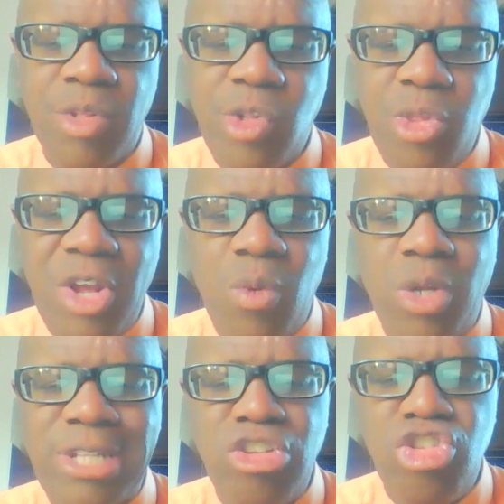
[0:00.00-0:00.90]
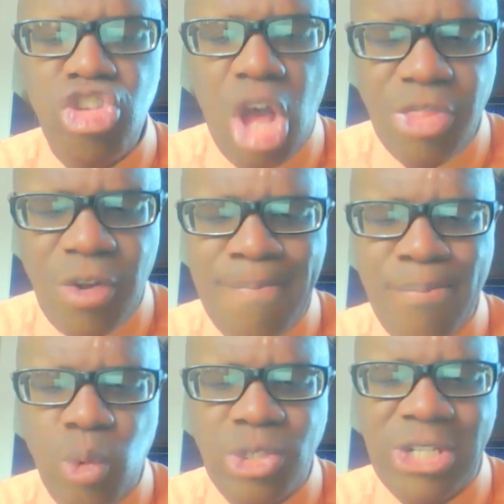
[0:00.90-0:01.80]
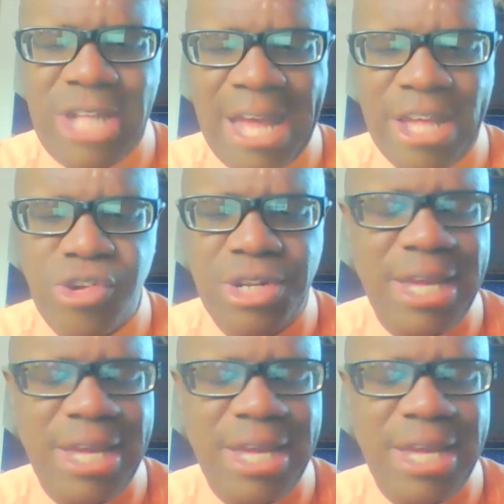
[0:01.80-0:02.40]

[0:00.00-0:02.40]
So there was another protest action